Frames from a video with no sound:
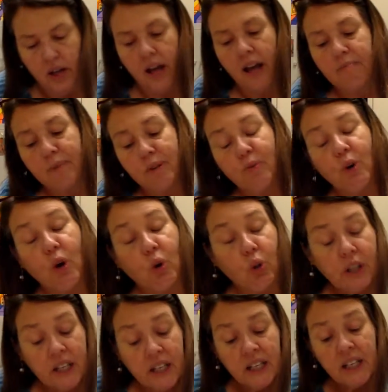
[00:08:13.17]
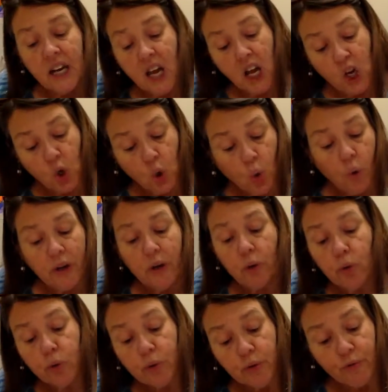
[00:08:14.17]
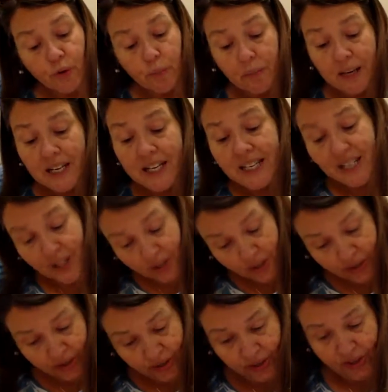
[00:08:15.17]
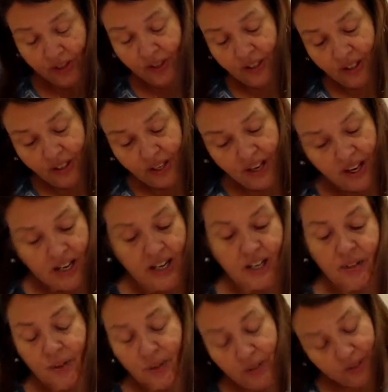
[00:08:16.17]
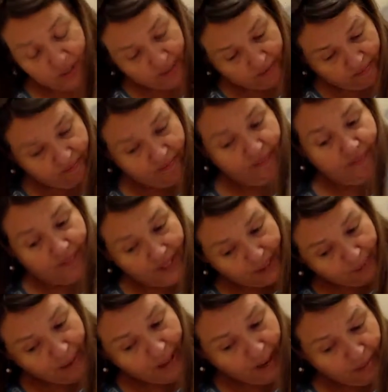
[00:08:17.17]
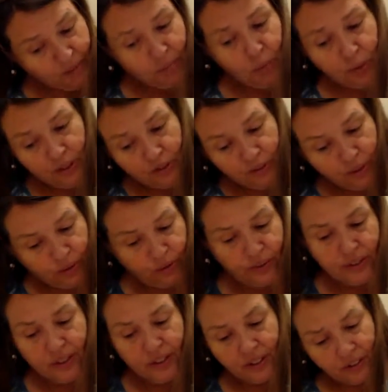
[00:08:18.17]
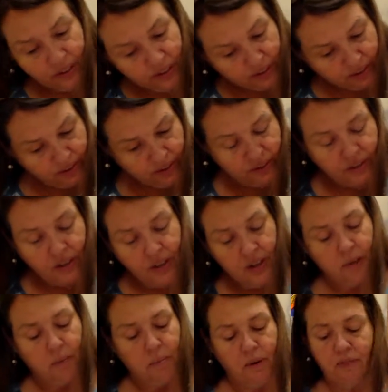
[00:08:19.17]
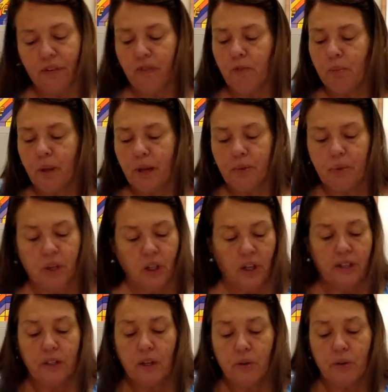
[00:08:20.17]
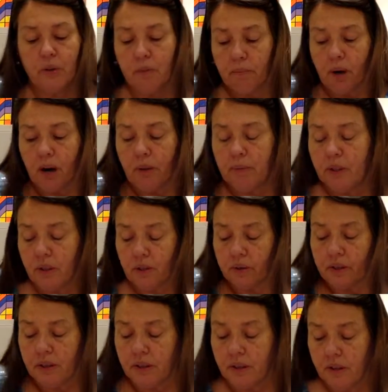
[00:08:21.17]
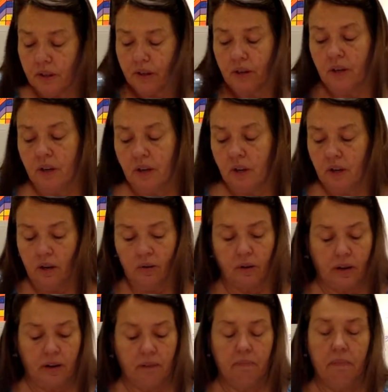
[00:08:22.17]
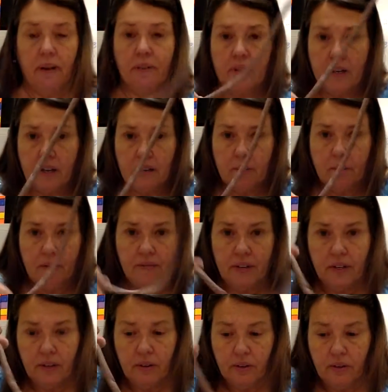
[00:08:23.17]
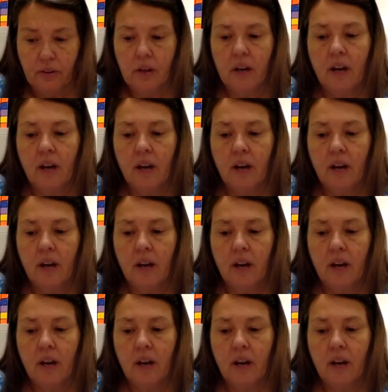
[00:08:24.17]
I've been rolling coils for many years. It's sometimes more difficult than it looks, but if you ever played with Play-Doh, you can probably do it. Okay, about the size of my finger.